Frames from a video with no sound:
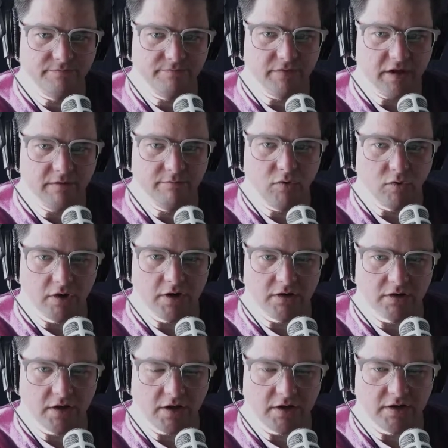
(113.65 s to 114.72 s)
import
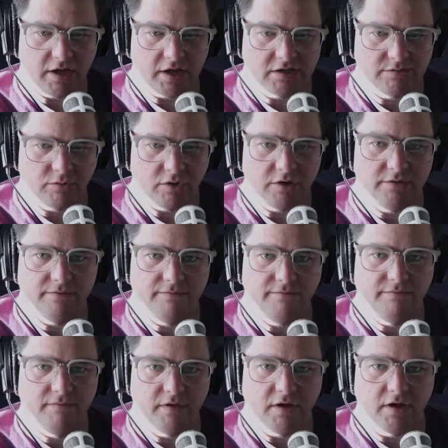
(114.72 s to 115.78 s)
and export
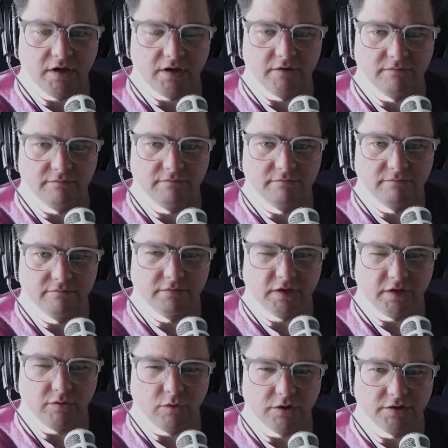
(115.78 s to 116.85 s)

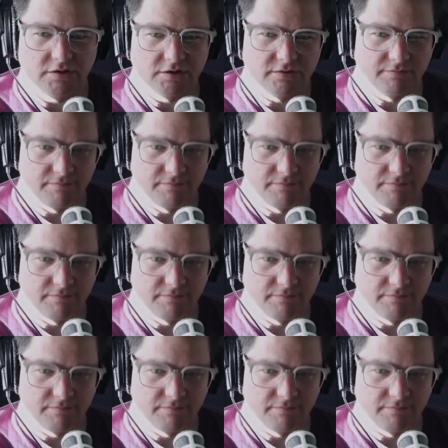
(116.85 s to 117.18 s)
keywords.